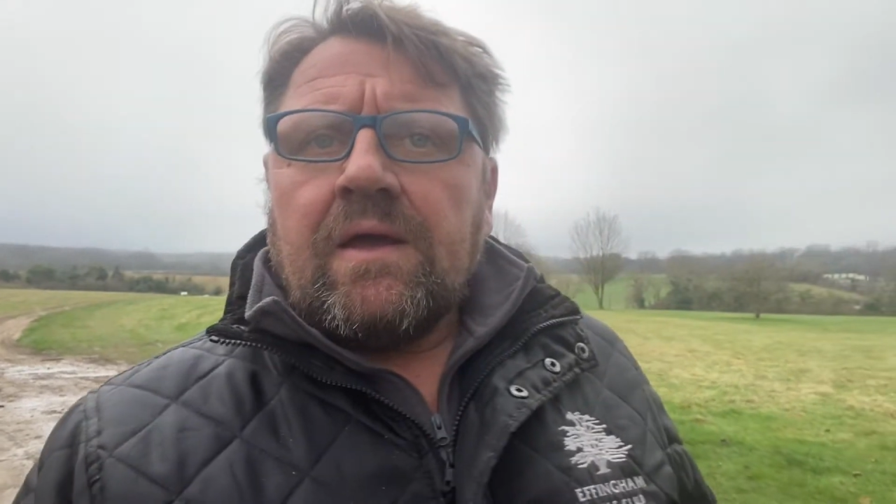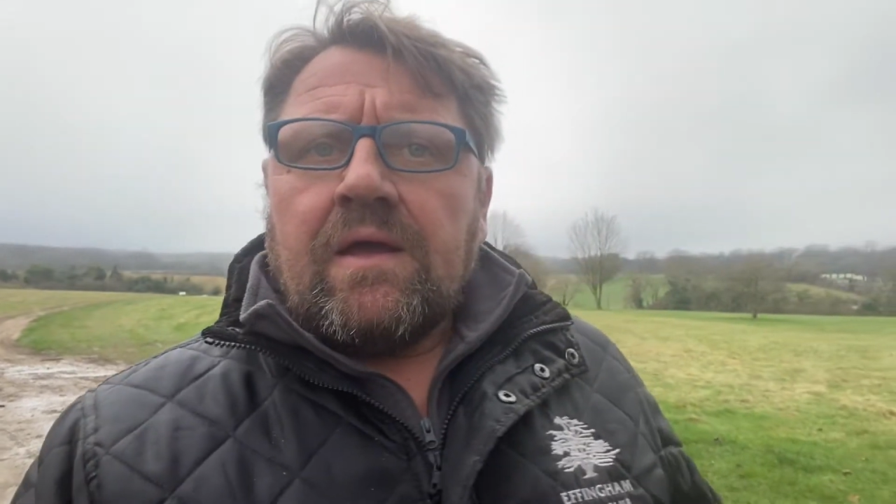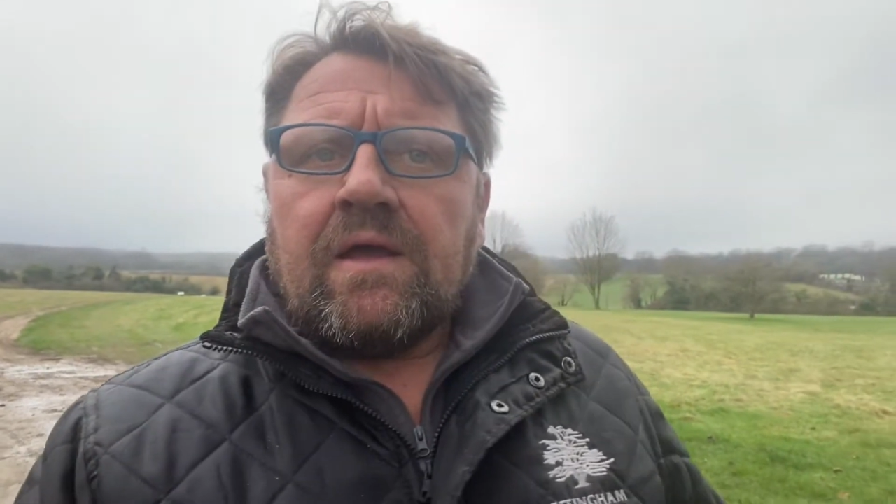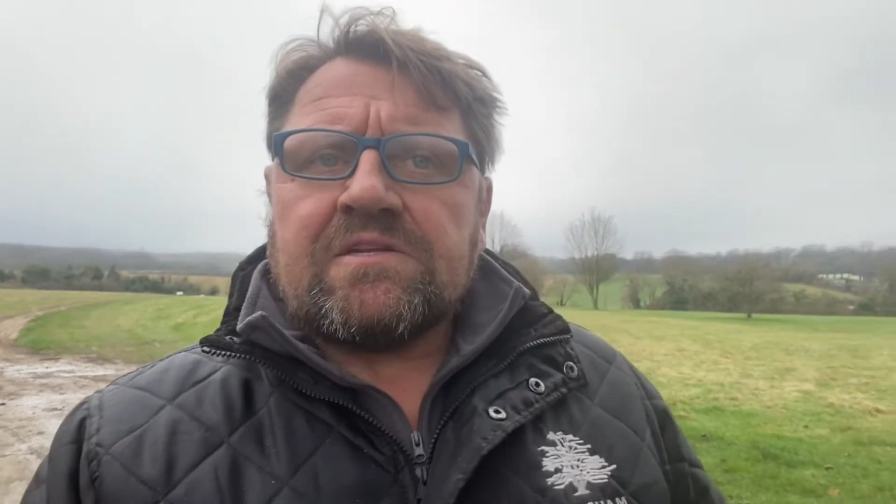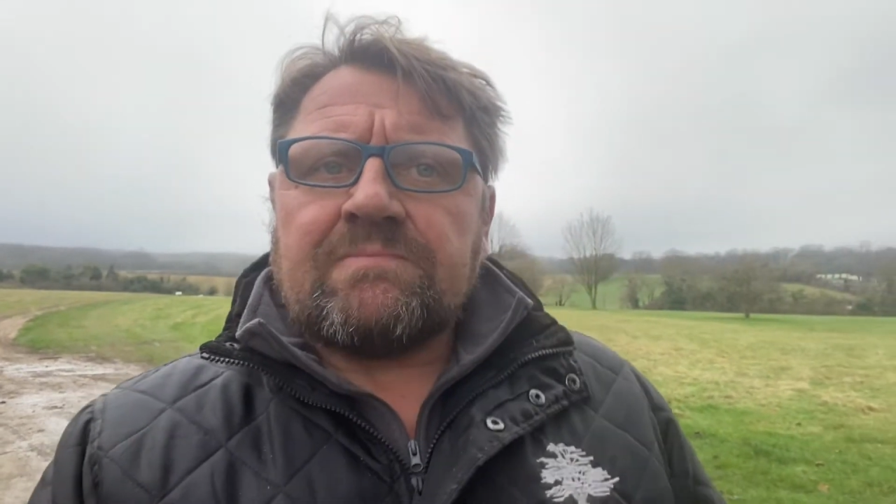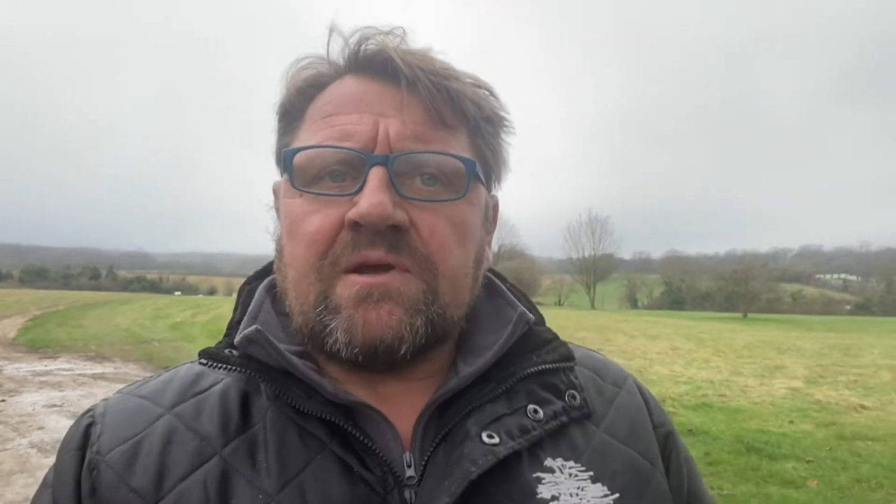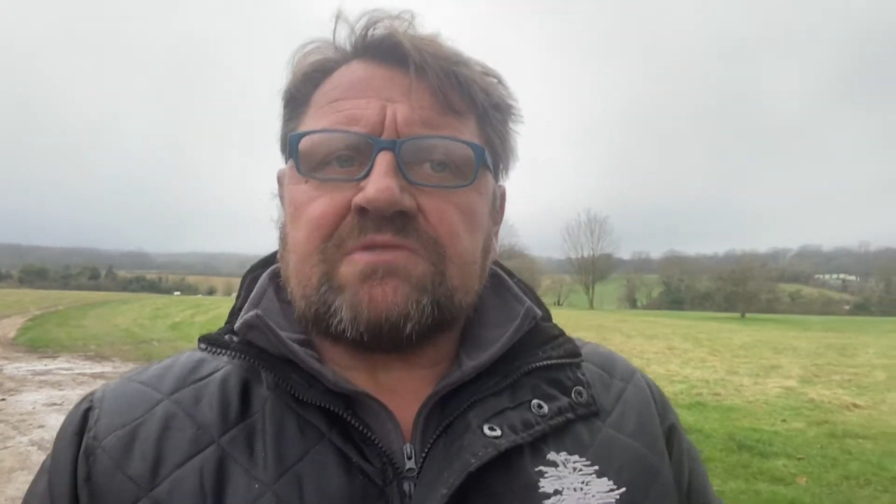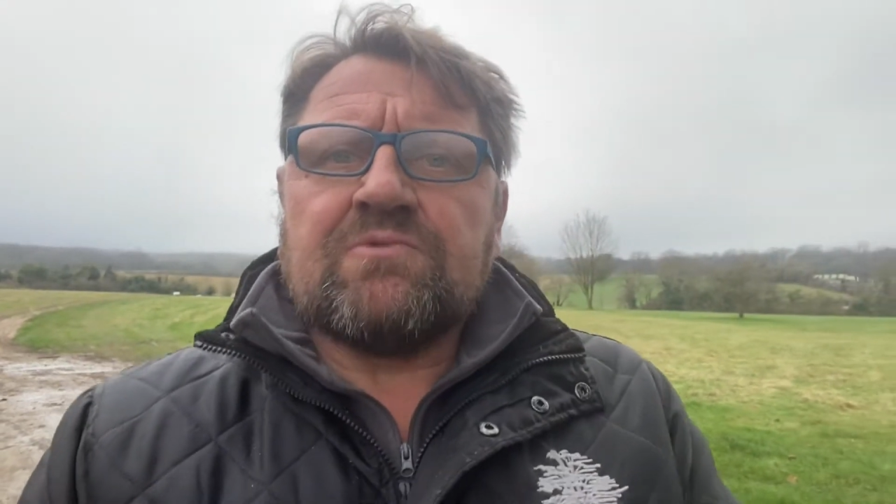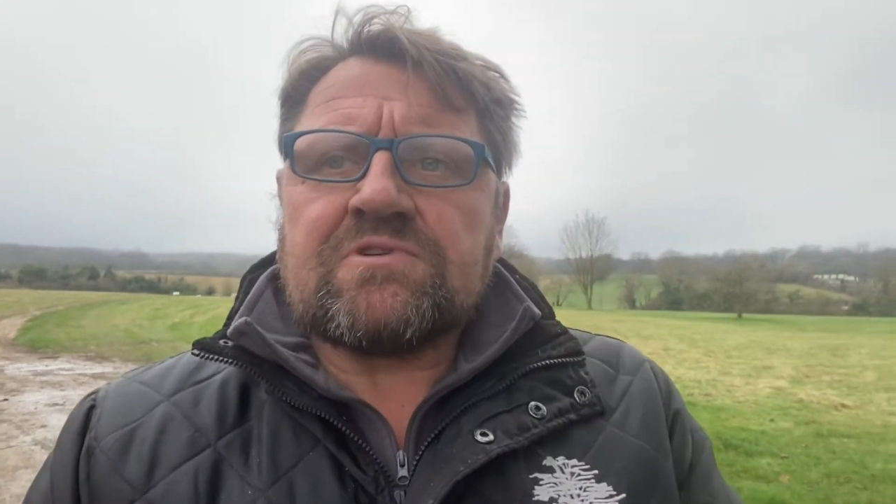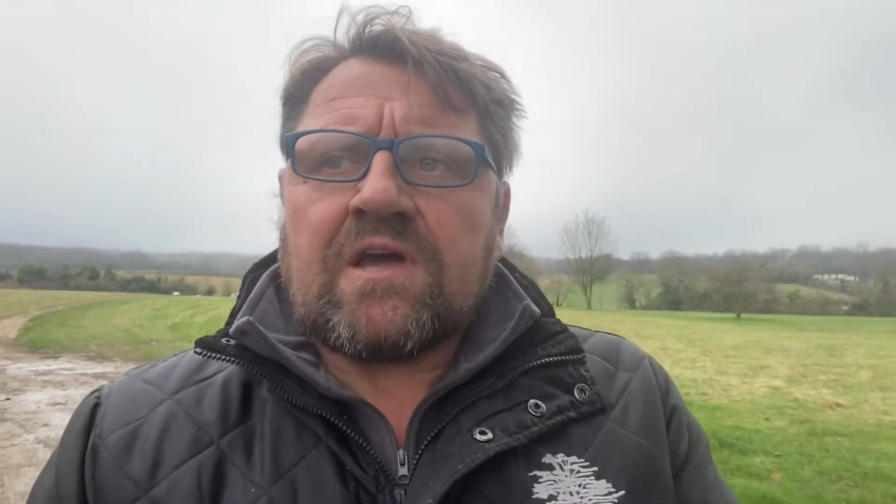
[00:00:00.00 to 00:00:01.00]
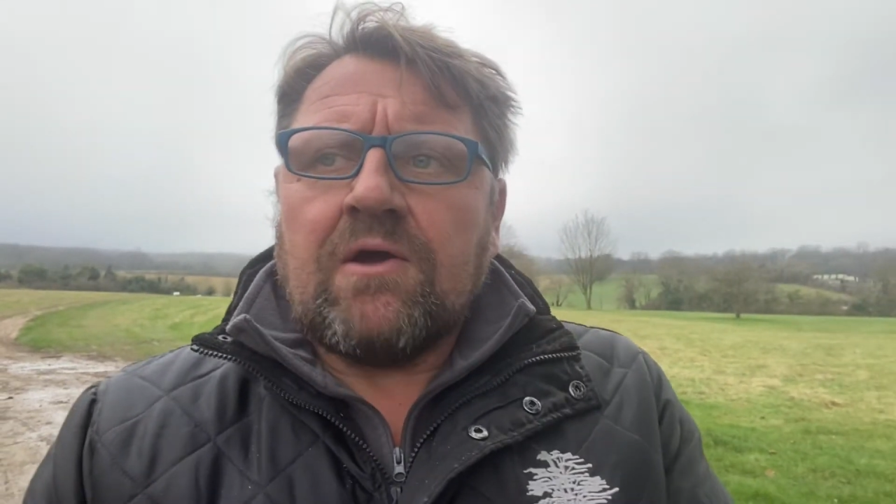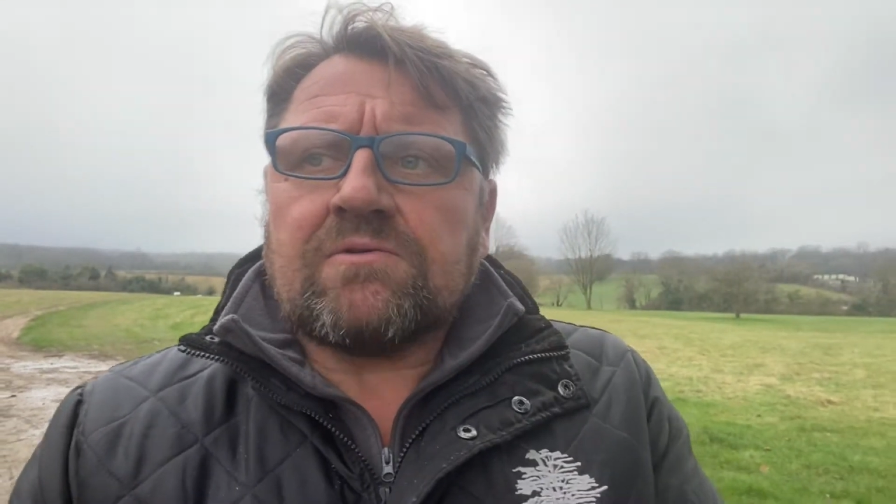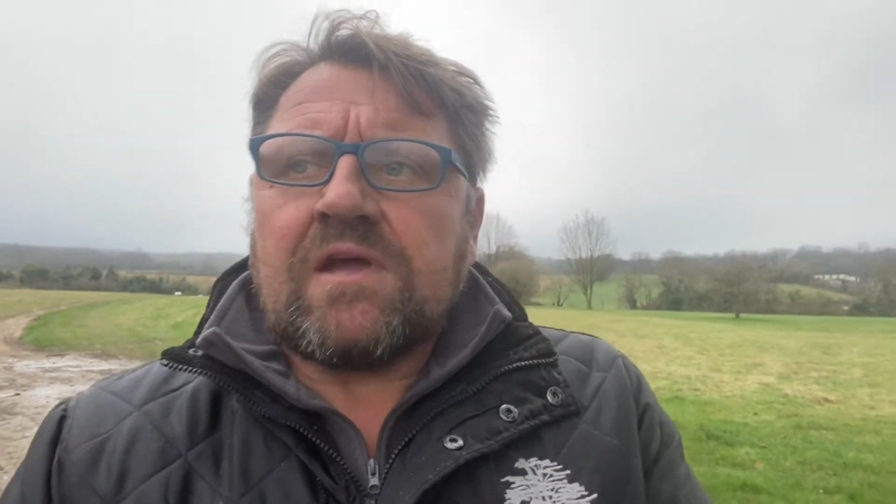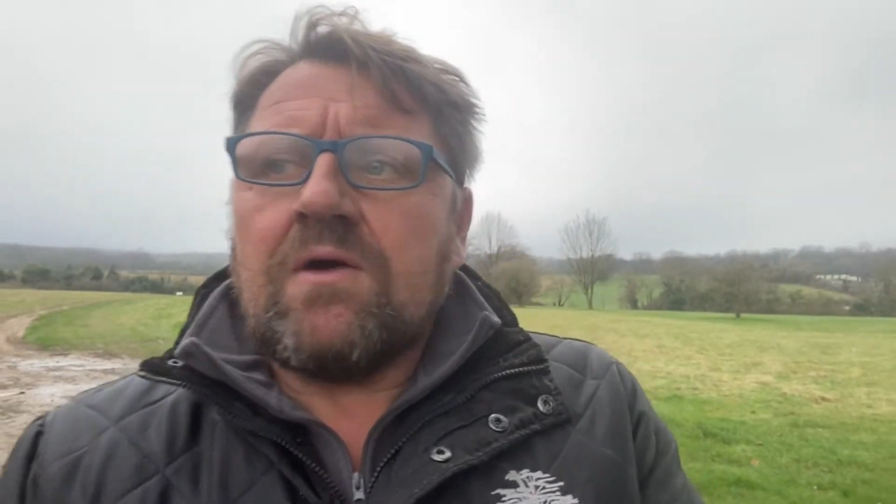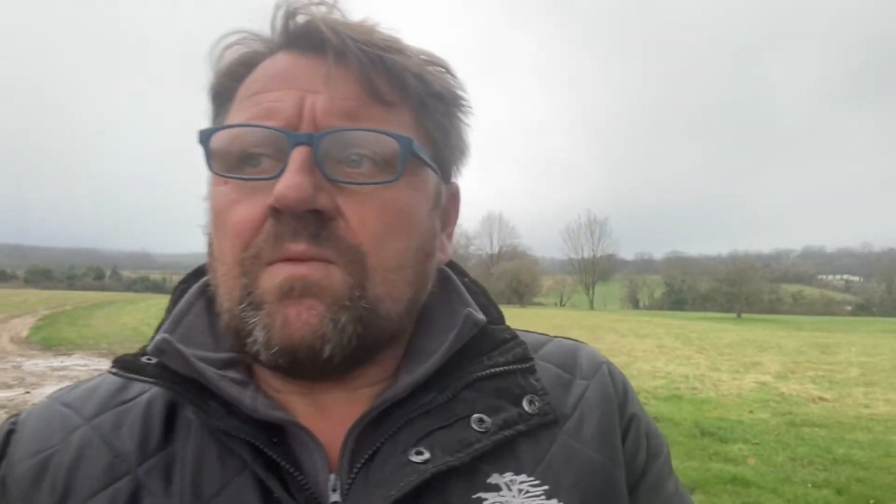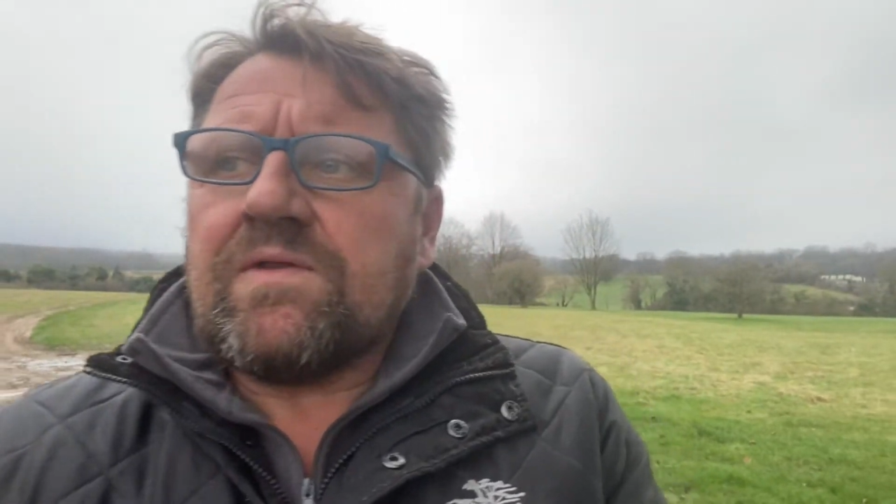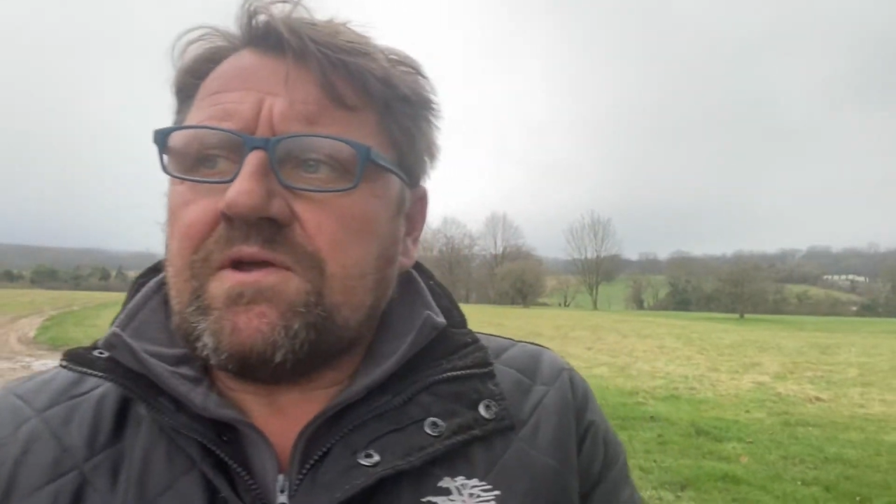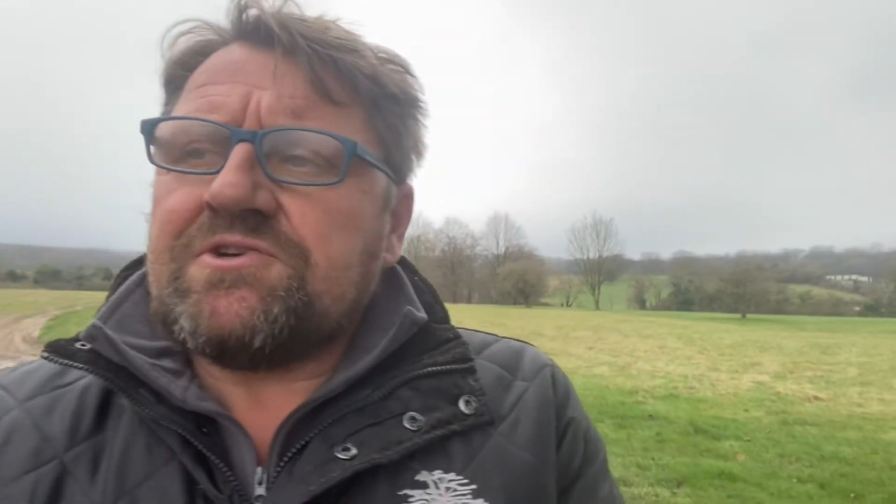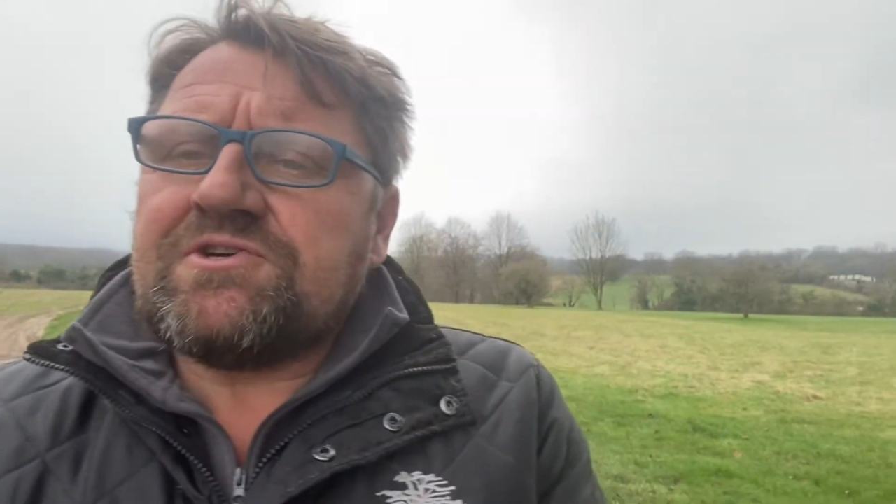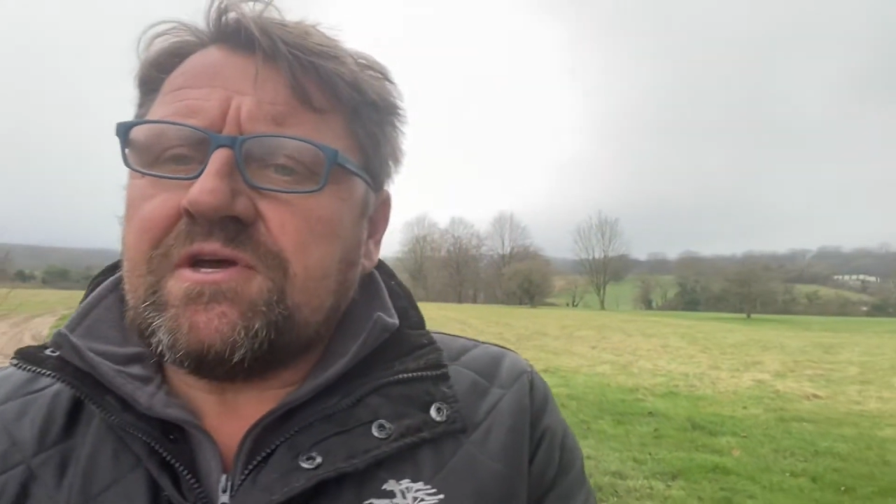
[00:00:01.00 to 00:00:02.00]
It's a much more scaled down one
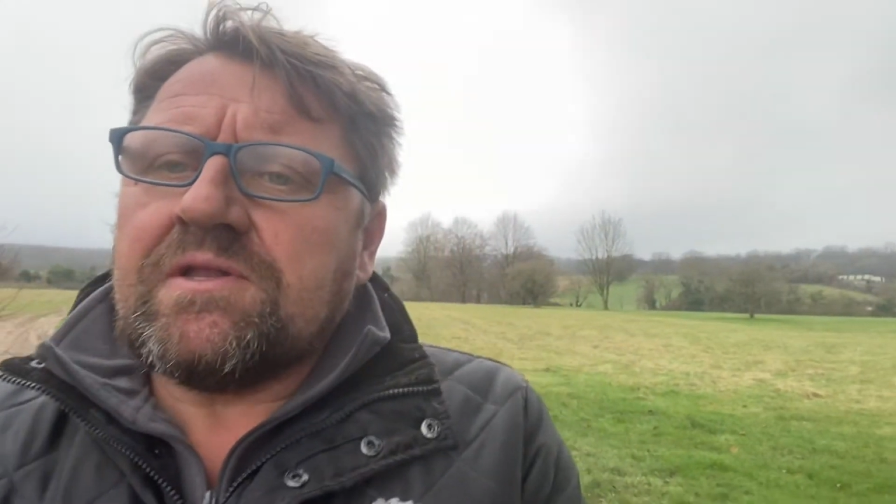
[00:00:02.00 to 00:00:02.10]
this year.